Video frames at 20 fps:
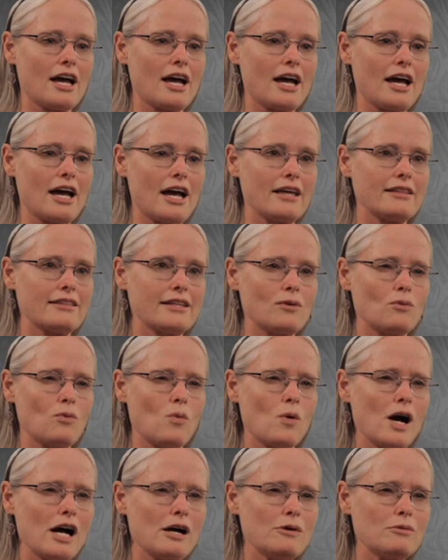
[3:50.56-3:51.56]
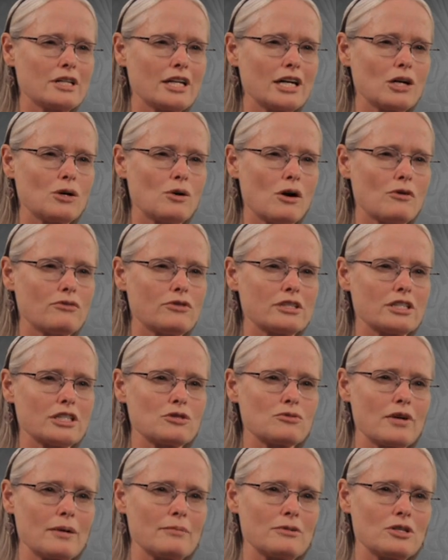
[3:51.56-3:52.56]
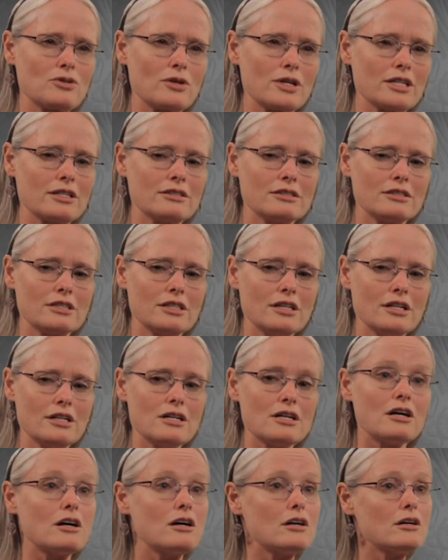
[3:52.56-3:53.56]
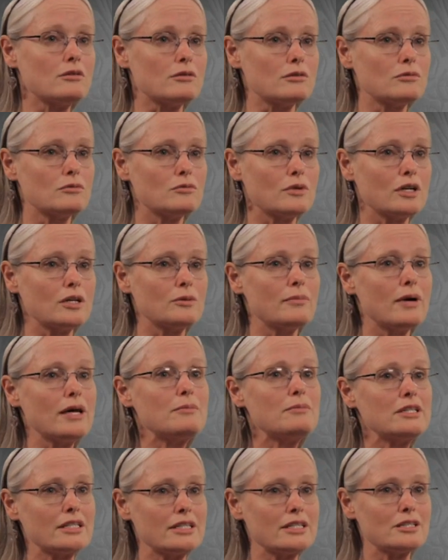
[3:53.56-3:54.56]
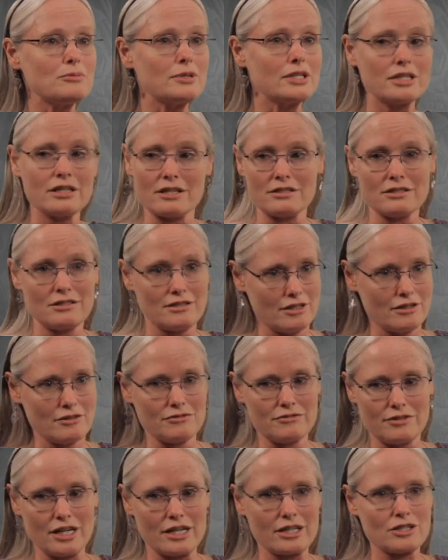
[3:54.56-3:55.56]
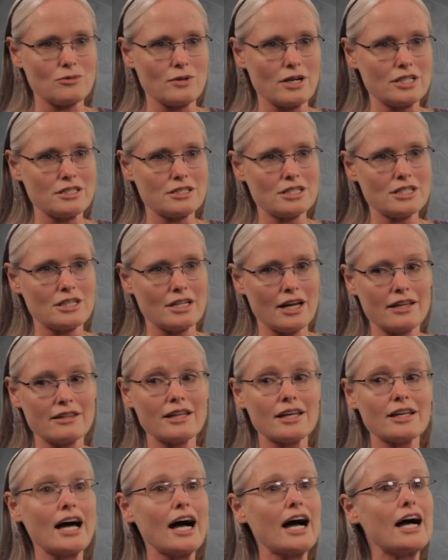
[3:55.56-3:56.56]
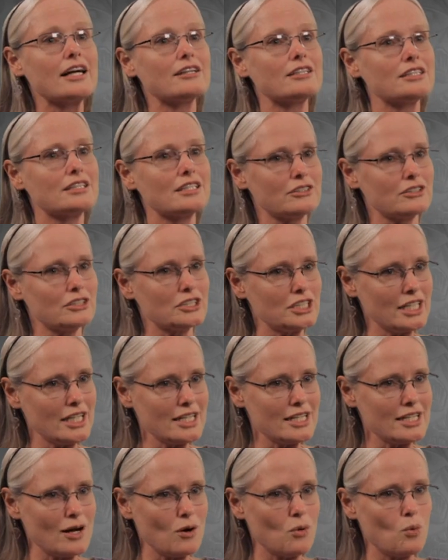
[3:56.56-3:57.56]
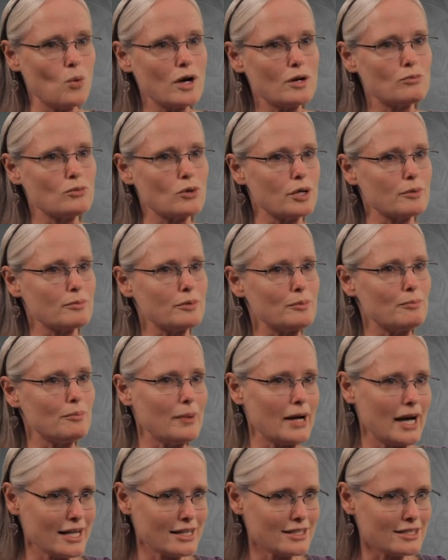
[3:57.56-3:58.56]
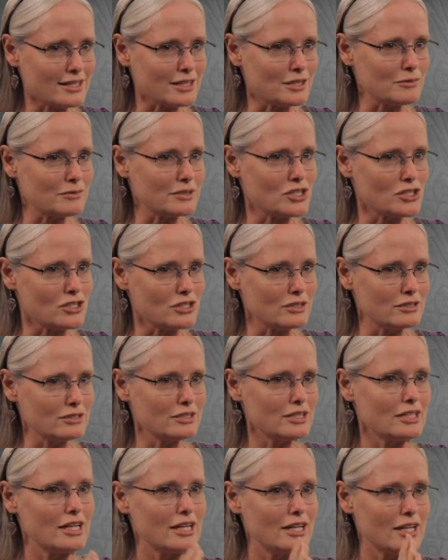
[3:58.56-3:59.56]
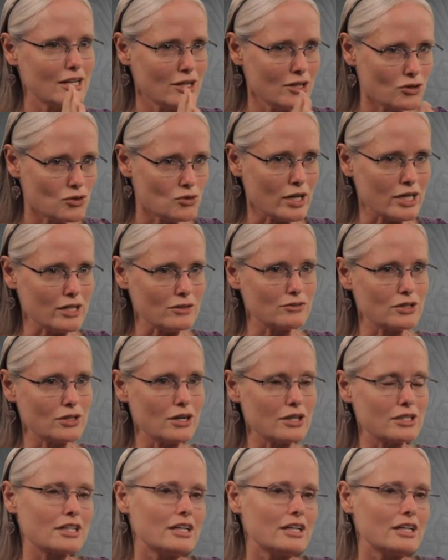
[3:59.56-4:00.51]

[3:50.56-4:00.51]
and then why would I go off on this rabbit trail? Oh, well, maybe it's because of X, Y, Z. And then I understand now what brought me back to the original train of thought.